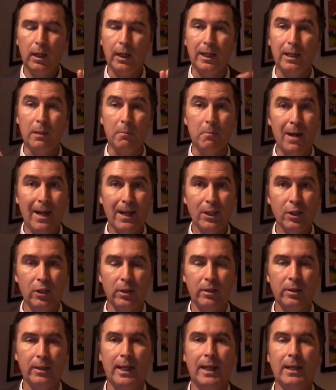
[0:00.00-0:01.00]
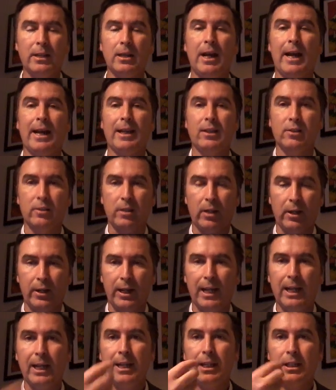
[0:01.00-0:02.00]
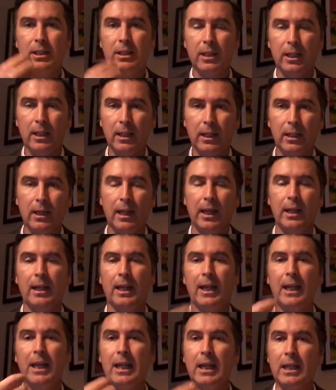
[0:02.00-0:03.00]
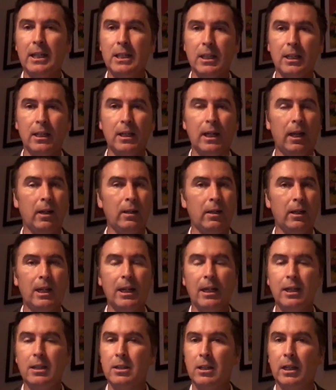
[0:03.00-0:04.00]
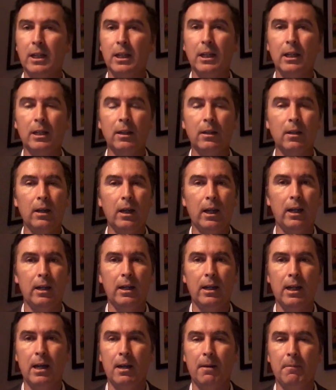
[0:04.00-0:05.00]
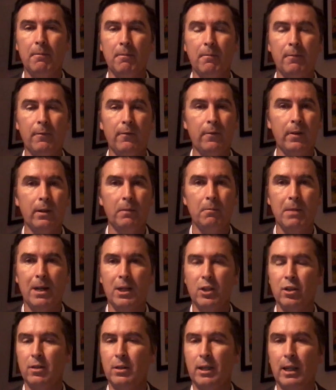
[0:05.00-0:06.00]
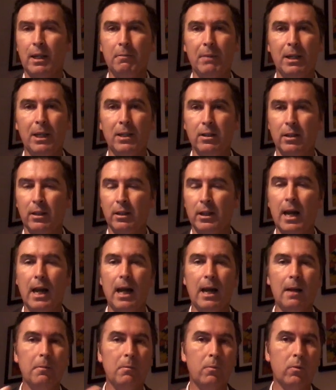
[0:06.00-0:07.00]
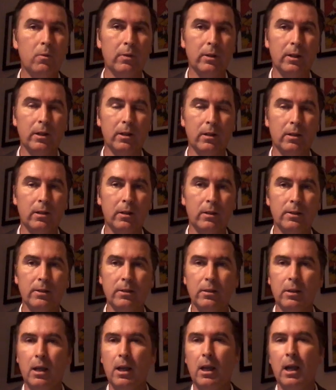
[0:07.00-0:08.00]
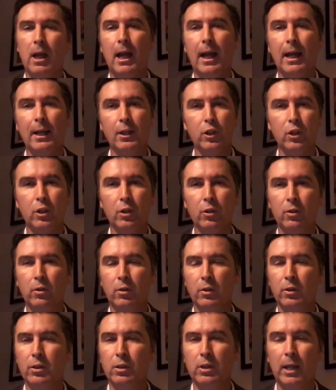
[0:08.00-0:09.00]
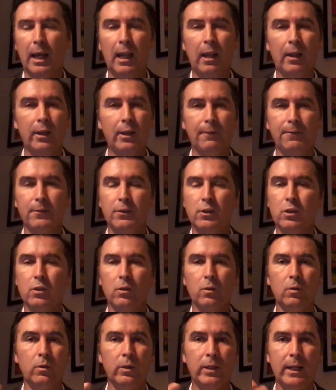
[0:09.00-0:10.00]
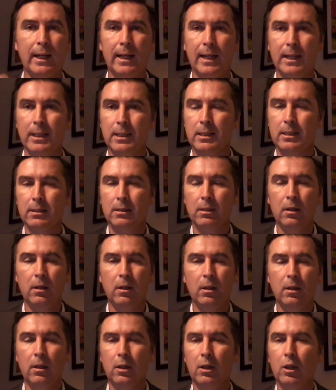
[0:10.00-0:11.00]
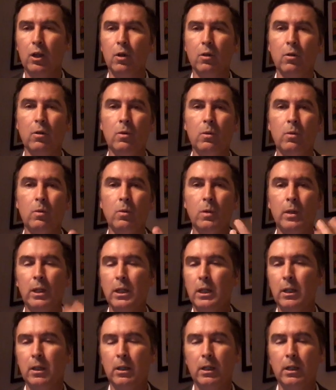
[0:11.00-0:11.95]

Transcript: And imagine that I start eating and eating and eating, and imagine that I'm eating hamburgers, hot dogs, a lot of sodas, Coke,